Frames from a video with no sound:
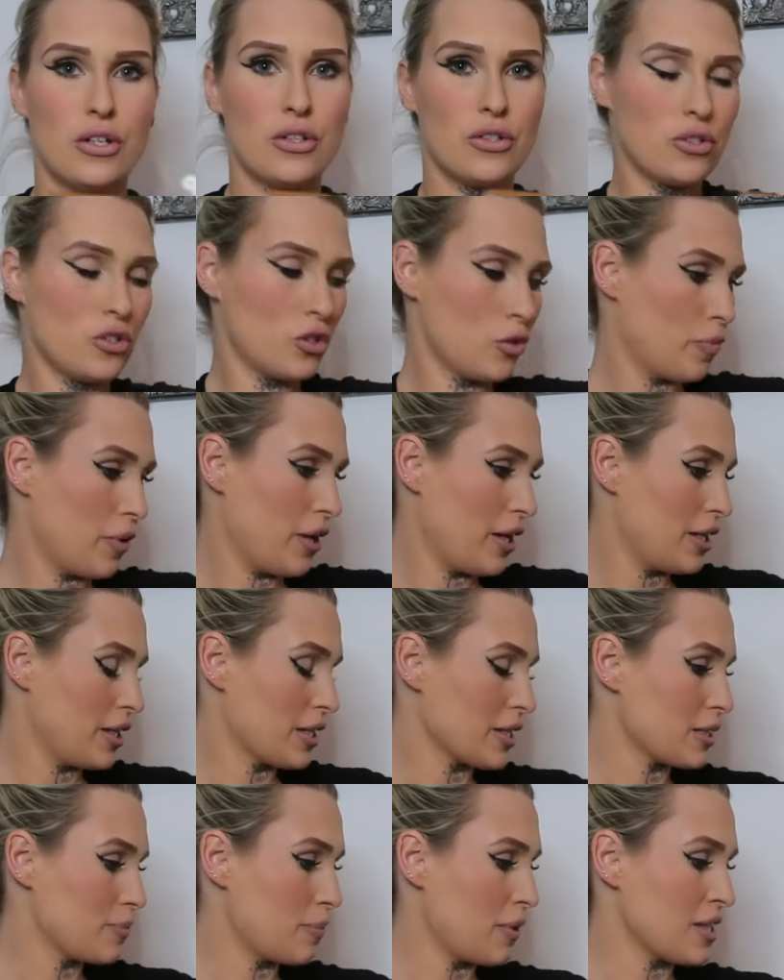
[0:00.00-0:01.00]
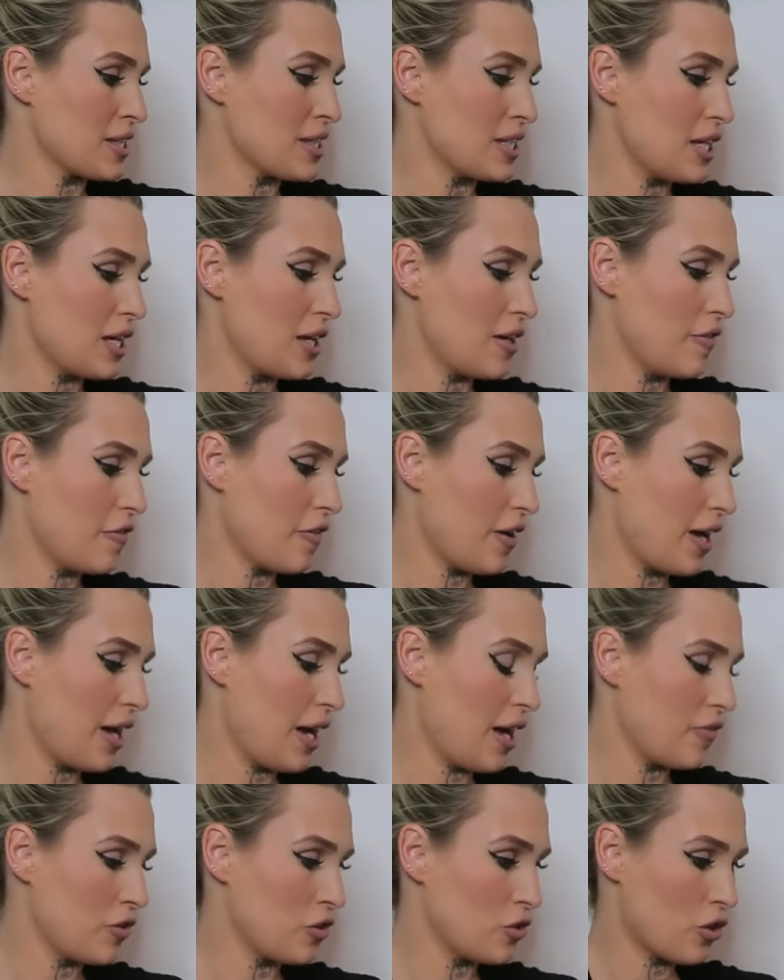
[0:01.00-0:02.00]
Super inexpensive. I
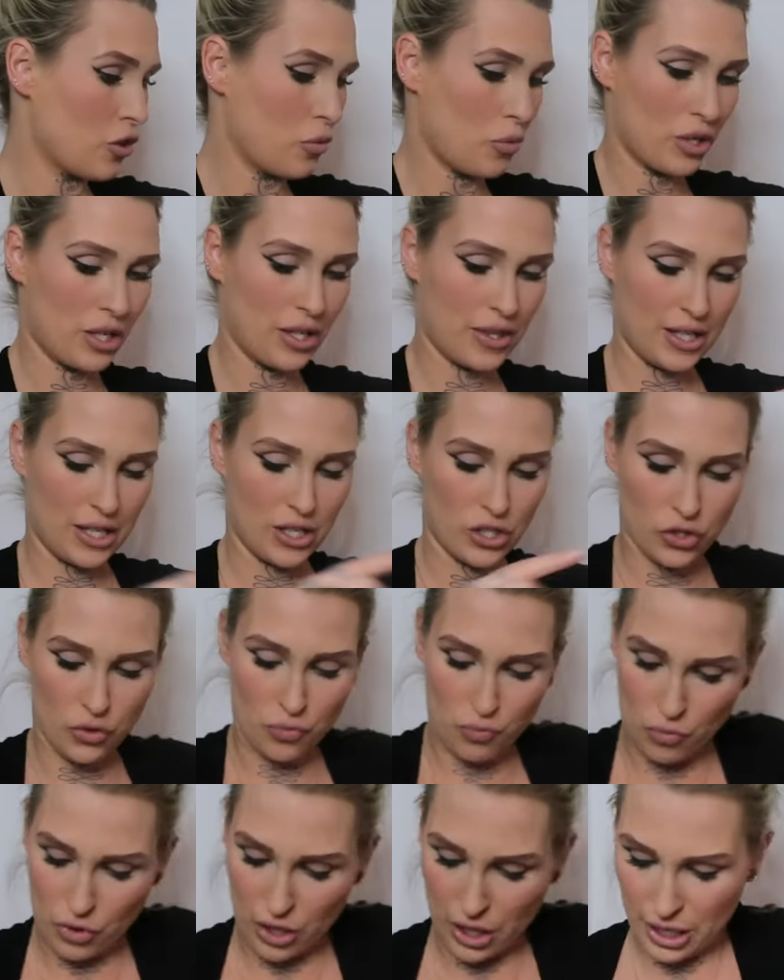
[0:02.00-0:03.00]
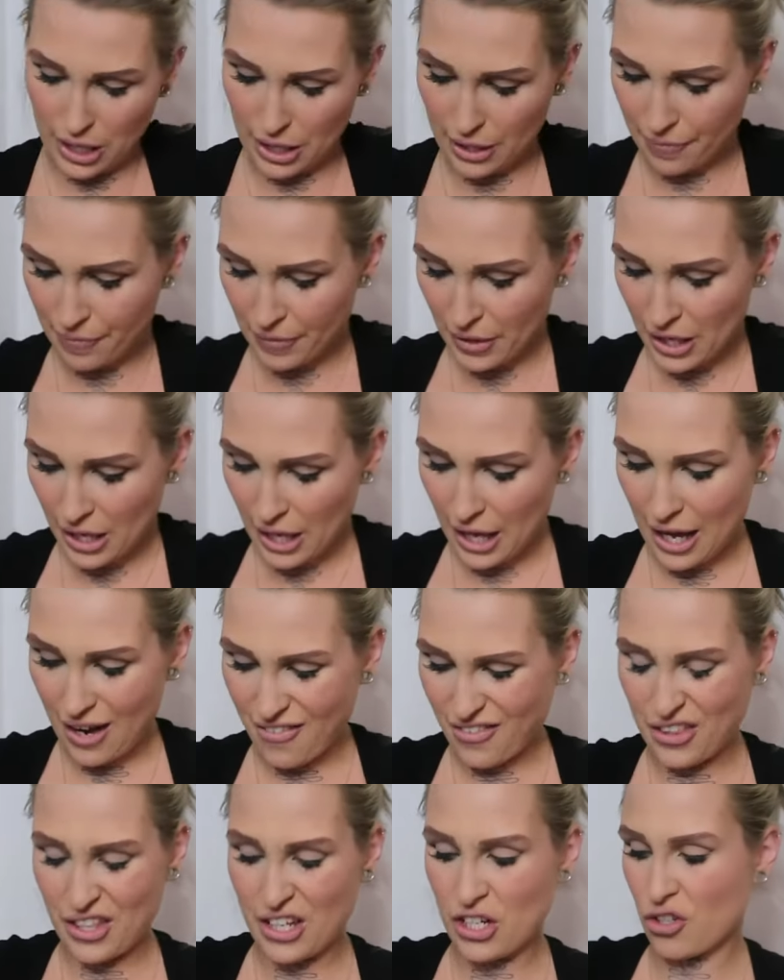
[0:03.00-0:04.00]
have another one in there somewhere.
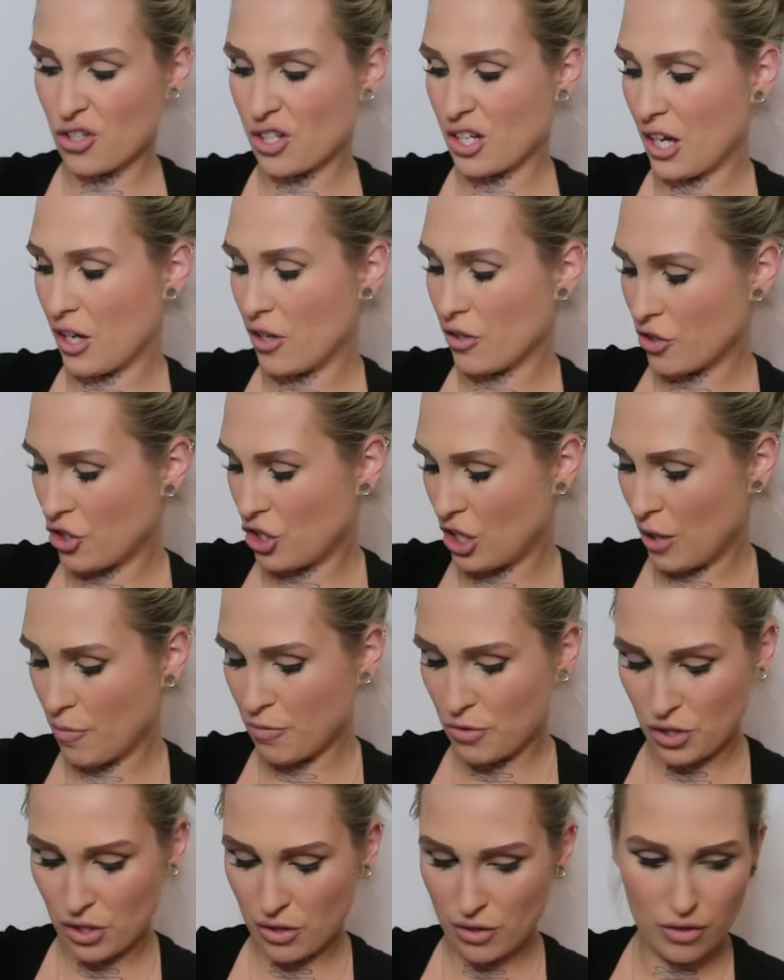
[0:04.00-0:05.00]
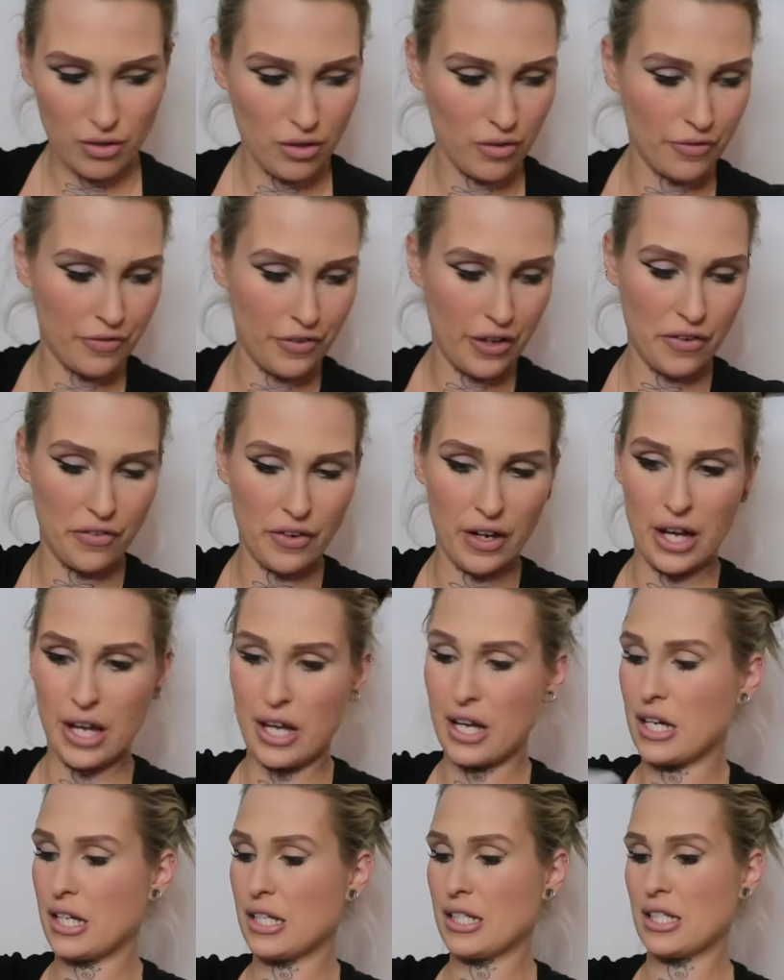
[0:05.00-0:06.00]
Everything just got shipped
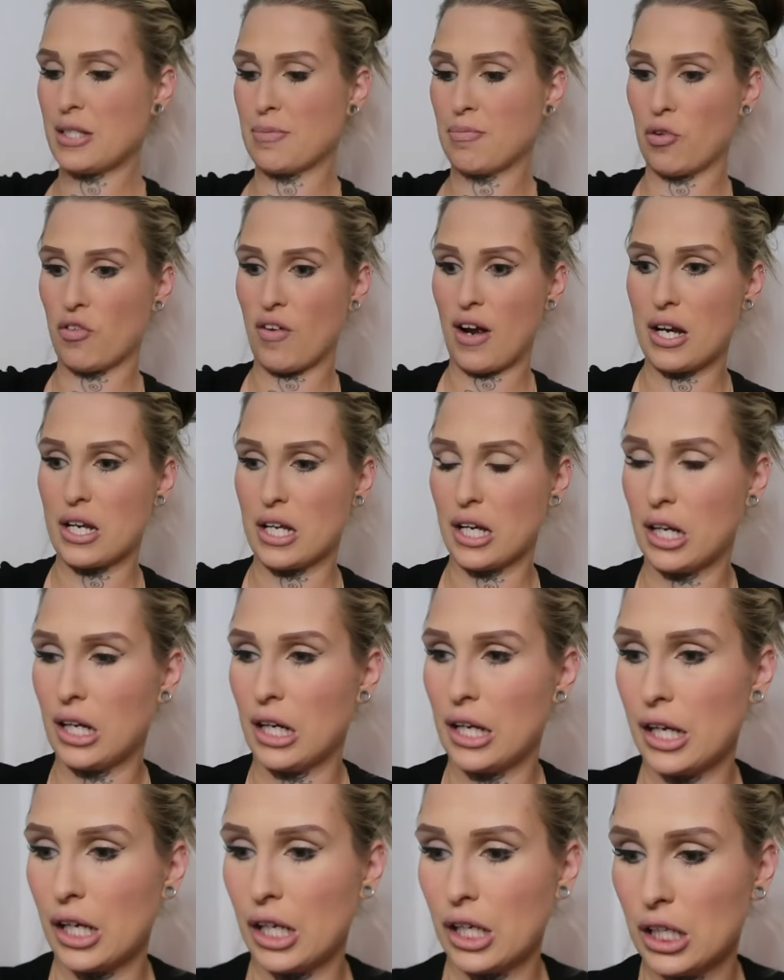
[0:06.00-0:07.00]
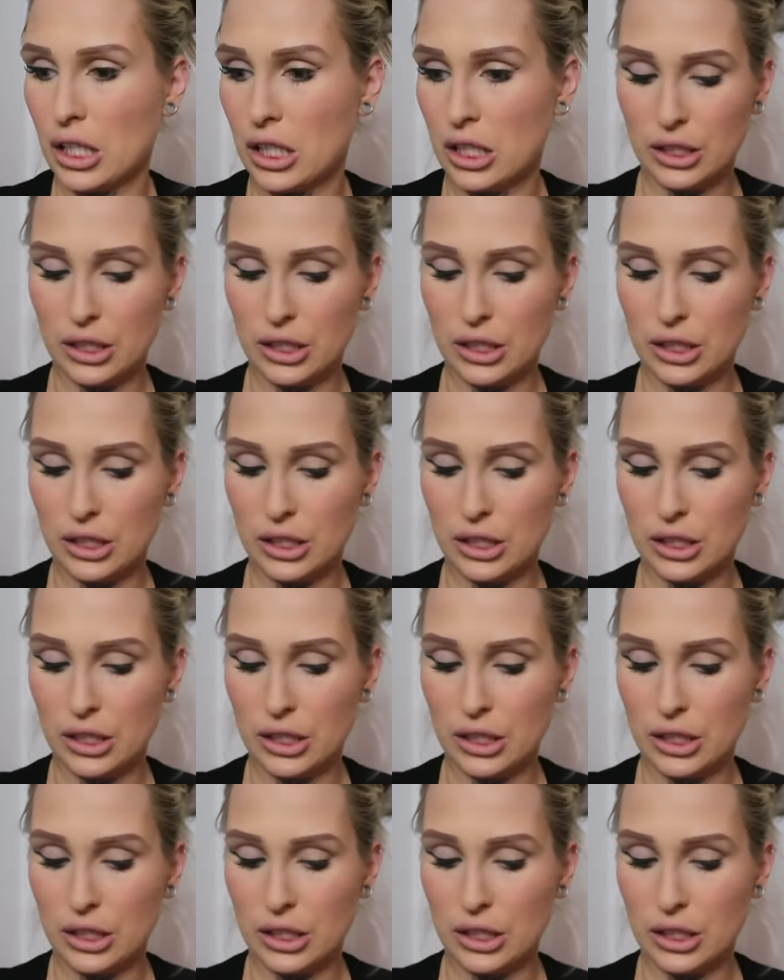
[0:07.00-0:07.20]
very sporadically.